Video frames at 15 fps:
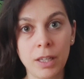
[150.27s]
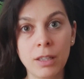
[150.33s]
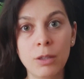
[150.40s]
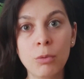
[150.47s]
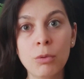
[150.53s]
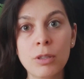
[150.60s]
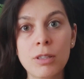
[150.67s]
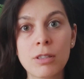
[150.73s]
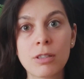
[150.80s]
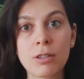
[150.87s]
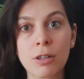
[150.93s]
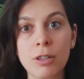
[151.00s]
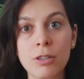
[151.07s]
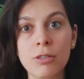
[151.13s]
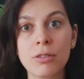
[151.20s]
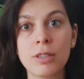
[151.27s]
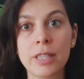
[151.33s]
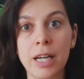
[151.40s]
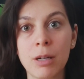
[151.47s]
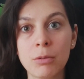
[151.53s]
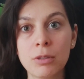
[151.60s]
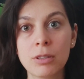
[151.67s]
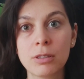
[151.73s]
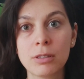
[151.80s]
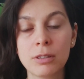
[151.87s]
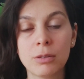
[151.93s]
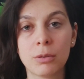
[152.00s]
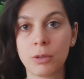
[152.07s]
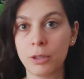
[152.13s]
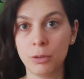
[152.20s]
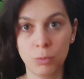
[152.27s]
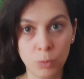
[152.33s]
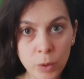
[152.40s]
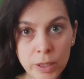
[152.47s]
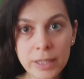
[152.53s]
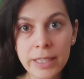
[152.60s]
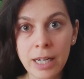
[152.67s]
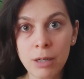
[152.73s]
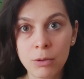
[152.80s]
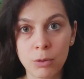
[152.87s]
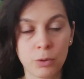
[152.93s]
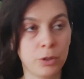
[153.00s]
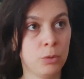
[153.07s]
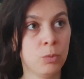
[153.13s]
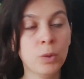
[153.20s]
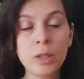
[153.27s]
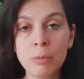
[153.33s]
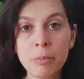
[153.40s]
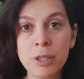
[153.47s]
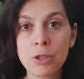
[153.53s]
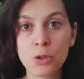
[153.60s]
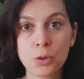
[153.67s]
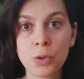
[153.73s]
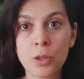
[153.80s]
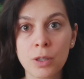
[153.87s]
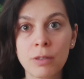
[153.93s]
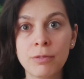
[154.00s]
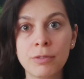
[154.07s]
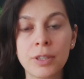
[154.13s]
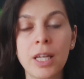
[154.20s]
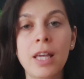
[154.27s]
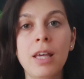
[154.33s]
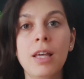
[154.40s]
Okay, you would start to doubt, or you would doubt, or you wouldn't be sure of